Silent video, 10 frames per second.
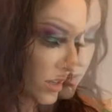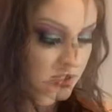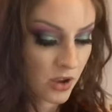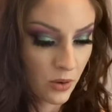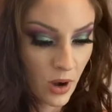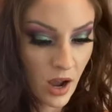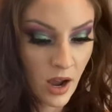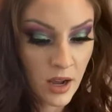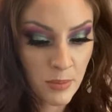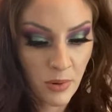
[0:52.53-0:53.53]
So
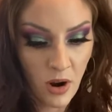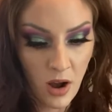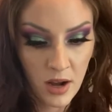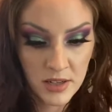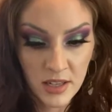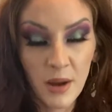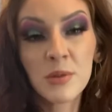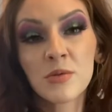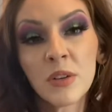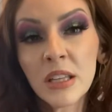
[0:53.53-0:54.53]
I
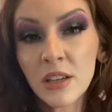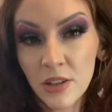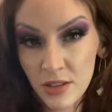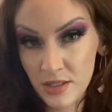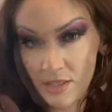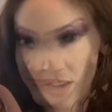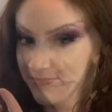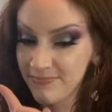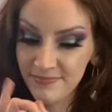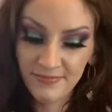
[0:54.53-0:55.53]
was really good this time.